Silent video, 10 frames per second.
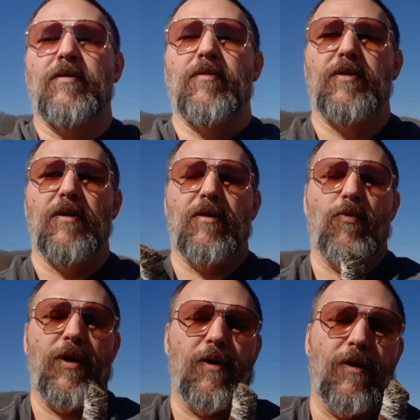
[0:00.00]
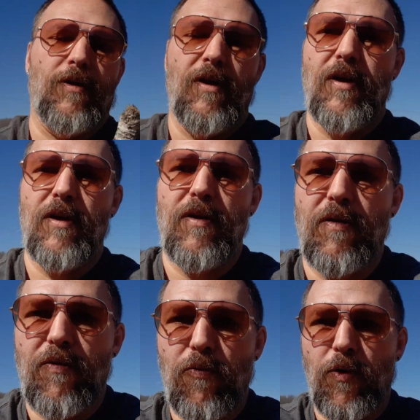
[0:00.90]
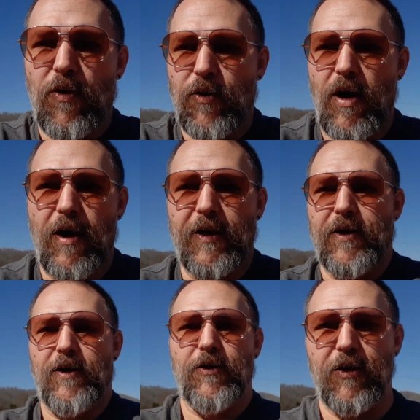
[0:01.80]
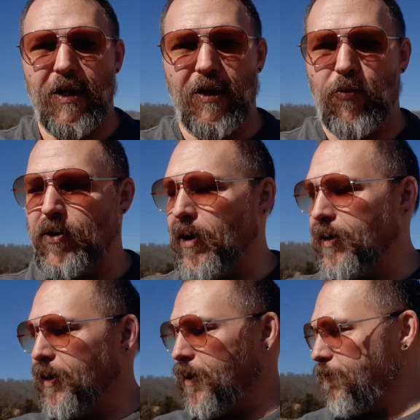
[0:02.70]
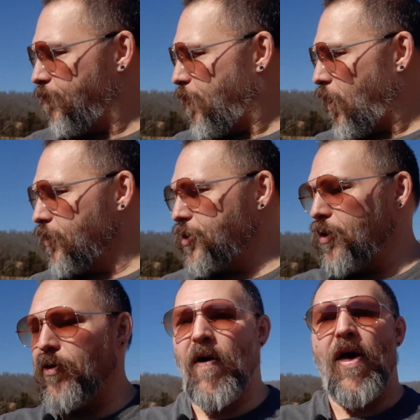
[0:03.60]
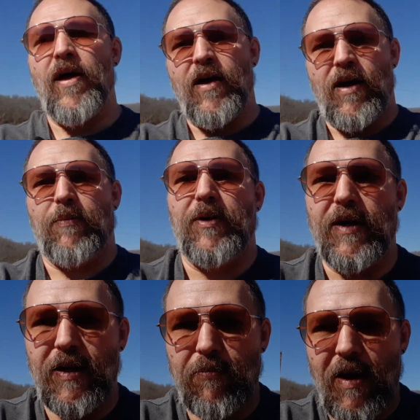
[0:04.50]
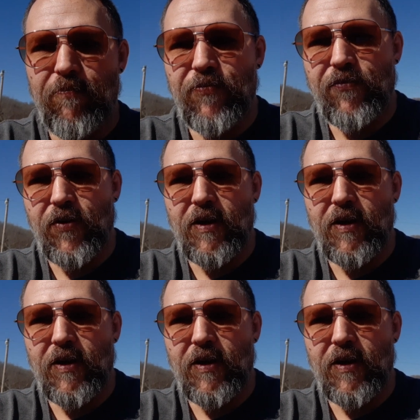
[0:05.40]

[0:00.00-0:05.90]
Y'all, we are not in a hoodie. We're not in a poncho. I'm not in my freaking